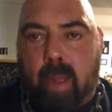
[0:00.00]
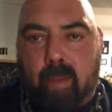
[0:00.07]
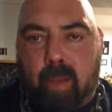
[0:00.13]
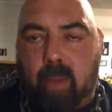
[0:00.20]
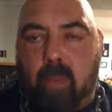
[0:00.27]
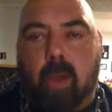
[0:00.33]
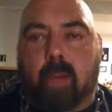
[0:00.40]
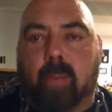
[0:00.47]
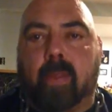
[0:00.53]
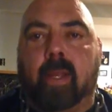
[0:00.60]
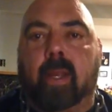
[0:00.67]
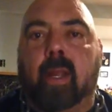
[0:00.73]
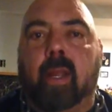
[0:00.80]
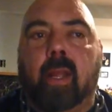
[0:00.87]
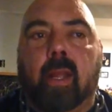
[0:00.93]
how I work with
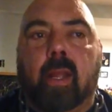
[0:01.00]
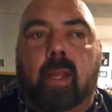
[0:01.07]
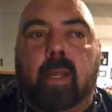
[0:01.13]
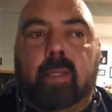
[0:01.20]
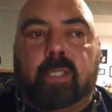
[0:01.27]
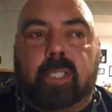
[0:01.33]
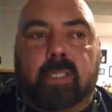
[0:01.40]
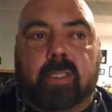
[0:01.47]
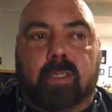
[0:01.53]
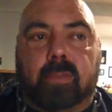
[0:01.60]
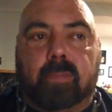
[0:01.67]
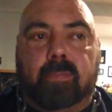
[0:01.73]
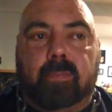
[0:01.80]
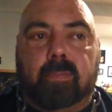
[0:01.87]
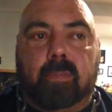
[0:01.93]
it. Just
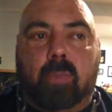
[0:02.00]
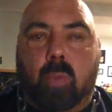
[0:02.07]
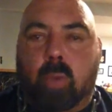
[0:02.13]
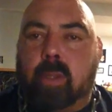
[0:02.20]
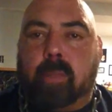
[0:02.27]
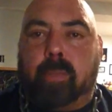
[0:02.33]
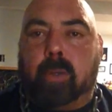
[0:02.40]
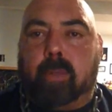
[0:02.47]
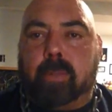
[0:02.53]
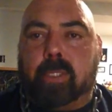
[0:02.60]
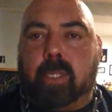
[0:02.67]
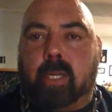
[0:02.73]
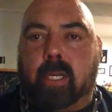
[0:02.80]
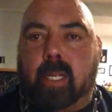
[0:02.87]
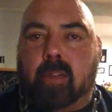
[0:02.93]
what the
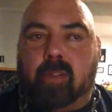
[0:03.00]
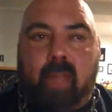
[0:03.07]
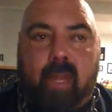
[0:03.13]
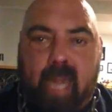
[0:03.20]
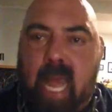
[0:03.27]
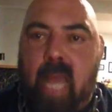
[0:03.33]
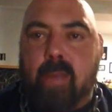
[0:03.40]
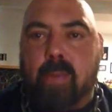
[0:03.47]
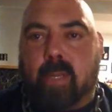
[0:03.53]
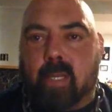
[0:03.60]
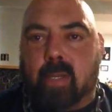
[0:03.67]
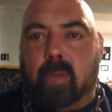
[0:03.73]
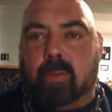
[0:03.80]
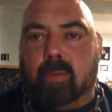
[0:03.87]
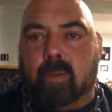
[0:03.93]
Prilepin chart is and how you
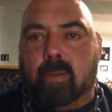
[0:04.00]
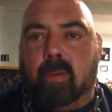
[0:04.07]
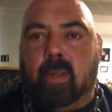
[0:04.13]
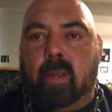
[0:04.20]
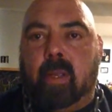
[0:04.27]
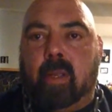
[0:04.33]
can use it.